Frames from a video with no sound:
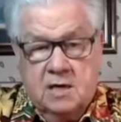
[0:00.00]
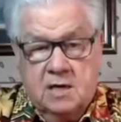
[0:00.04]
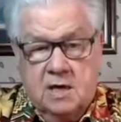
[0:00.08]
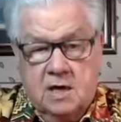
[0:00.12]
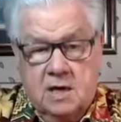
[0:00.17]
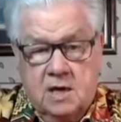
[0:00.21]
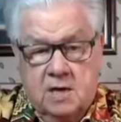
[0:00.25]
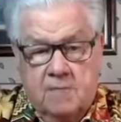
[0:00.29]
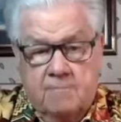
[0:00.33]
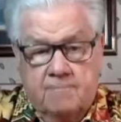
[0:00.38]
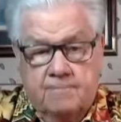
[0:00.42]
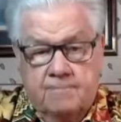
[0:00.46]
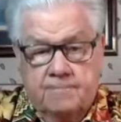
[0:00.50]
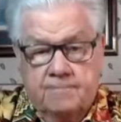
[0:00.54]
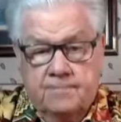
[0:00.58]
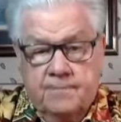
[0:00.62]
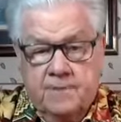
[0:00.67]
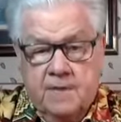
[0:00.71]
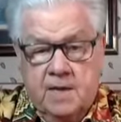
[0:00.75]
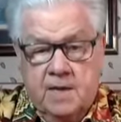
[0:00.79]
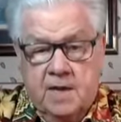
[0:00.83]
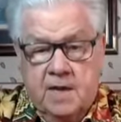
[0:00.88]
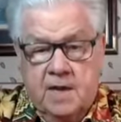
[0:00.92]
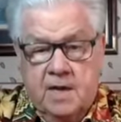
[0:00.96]
Uh,
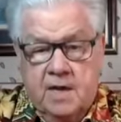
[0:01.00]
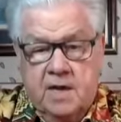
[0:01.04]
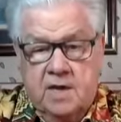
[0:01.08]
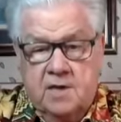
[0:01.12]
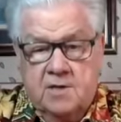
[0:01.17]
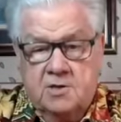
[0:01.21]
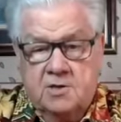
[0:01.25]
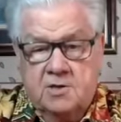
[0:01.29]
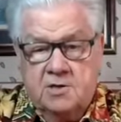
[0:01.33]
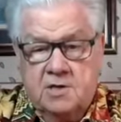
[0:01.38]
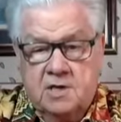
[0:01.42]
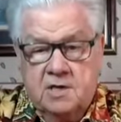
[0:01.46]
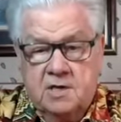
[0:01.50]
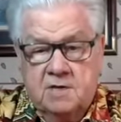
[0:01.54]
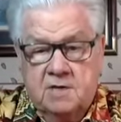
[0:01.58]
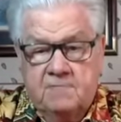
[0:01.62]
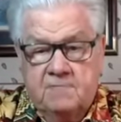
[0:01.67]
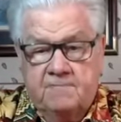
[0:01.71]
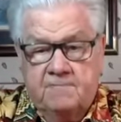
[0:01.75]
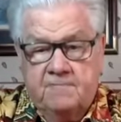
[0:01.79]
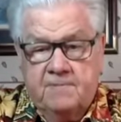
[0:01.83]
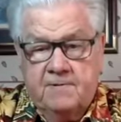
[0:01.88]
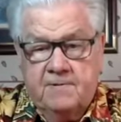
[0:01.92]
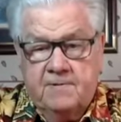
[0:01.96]
and, and if
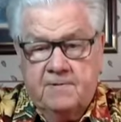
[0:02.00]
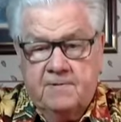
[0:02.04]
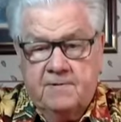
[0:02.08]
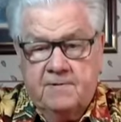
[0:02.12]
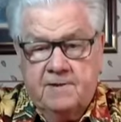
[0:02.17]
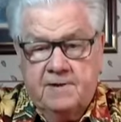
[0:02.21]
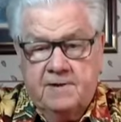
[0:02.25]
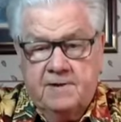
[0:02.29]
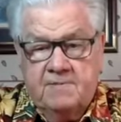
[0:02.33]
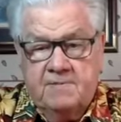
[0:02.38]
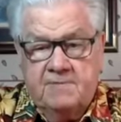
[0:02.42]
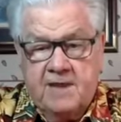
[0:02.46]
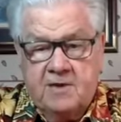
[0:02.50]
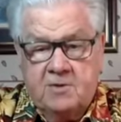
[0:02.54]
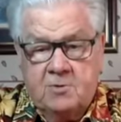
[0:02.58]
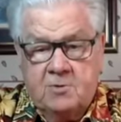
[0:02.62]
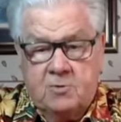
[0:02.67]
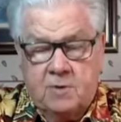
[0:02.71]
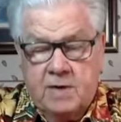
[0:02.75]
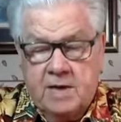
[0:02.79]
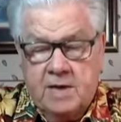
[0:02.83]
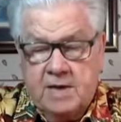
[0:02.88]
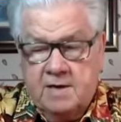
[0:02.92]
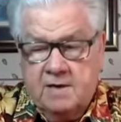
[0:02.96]
if I
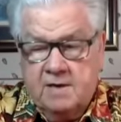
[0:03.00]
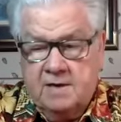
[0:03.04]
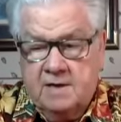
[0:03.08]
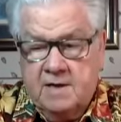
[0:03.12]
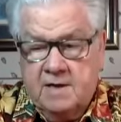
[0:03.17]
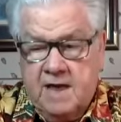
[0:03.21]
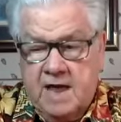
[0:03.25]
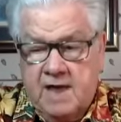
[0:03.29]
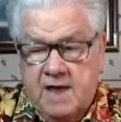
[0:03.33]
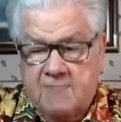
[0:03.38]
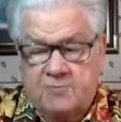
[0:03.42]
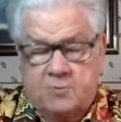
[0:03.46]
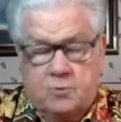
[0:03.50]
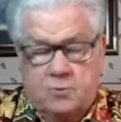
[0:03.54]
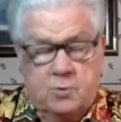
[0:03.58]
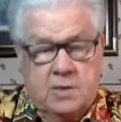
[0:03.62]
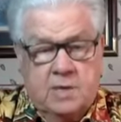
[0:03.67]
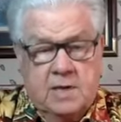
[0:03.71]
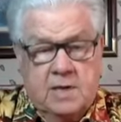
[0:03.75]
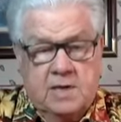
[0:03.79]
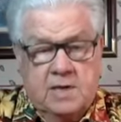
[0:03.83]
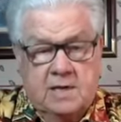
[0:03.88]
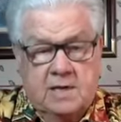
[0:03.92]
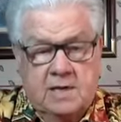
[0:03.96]
created and have
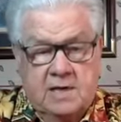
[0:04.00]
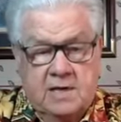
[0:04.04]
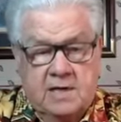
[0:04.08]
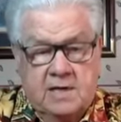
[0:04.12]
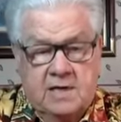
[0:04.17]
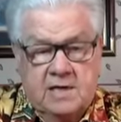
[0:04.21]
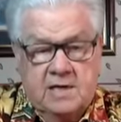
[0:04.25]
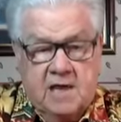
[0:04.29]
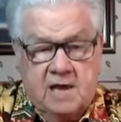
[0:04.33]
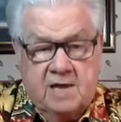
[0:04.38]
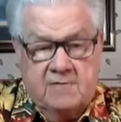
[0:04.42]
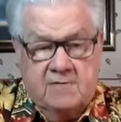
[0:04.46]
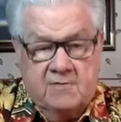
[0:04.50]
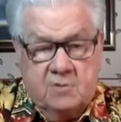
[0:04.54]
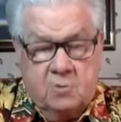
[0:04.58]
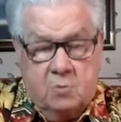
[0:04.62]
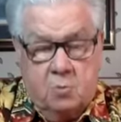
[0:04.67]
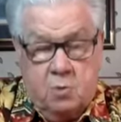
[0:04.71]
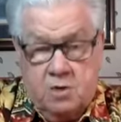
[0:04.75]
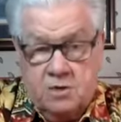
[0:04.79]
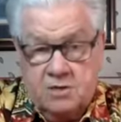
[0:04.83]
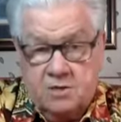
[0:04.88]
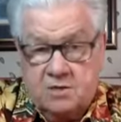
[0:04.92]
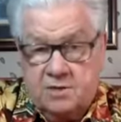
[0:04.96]
created any kind of a
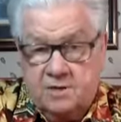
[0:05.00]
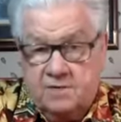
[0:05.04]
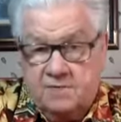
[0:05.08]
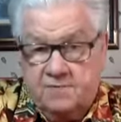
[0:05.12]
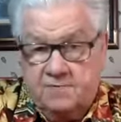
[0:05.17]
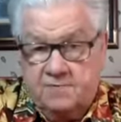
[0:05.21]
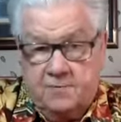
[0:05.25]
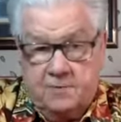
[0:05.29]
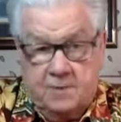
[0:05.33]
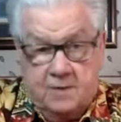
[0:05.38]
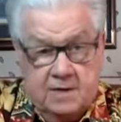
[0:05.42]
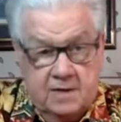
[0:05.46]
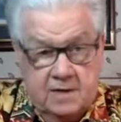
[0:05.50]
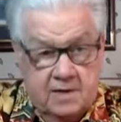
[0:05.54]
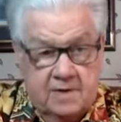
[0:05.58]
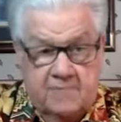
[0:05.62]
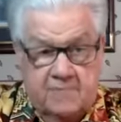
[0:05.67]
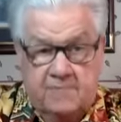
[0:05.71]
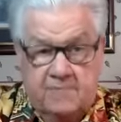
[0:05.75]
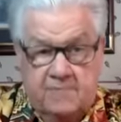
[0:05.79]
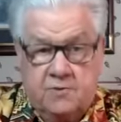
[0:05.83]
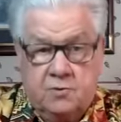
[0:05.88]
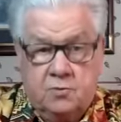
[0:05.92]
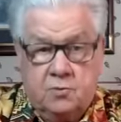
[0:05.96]
question for any
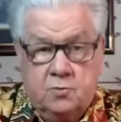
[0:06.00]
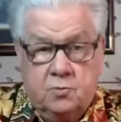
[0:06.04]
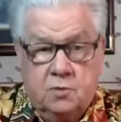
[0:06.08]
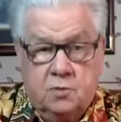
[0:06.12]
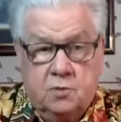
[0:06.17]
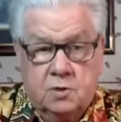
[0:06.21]
of you